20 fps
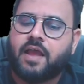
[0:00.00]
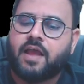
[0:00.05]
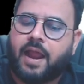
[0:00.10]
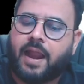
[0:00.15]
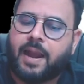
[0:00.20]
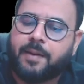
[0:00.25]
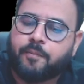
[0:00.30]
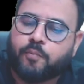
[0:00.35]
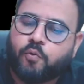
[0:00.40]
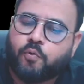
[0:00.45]

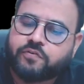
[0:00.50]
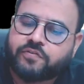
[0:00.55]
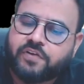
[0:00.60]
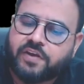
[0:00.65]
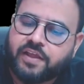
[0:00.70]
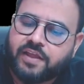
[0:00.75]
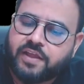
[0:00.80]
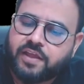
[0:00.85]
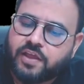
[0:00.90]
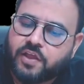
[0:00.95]
And
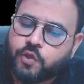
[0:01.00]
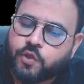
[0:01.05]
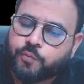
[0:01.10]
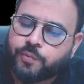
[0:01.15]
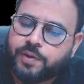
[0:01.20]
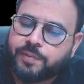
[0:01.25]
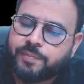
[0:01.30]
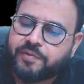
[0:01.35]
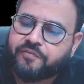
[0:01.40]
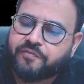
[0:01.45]
mostly you
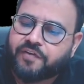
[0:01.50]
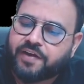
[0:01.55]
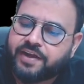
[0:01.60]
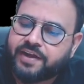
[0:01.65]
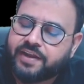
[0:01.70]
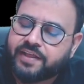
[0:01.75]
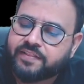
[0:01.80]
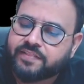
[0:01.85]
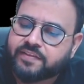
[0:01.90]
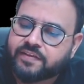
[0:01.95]
will be
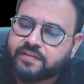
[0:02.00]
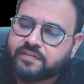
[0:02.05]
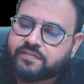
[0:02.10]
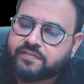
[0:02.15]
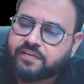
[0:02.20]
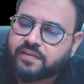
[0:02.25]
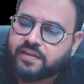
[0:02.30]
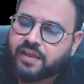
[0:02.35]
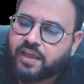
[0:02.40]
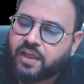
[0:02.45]
finding this
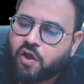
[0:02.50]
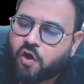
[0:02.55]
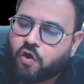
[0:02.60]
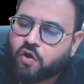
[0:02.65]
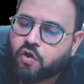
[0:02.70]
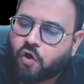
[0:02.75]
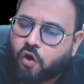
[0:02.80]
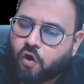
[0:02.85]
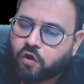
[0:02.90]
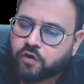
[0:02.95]

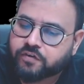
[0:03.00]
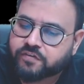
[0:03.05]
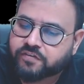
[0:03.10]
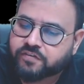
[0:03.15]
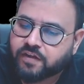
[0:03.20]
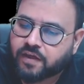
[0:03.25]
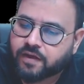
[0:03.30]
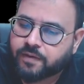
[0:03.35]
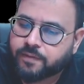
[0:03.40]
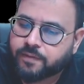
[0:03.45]
on Hotstar.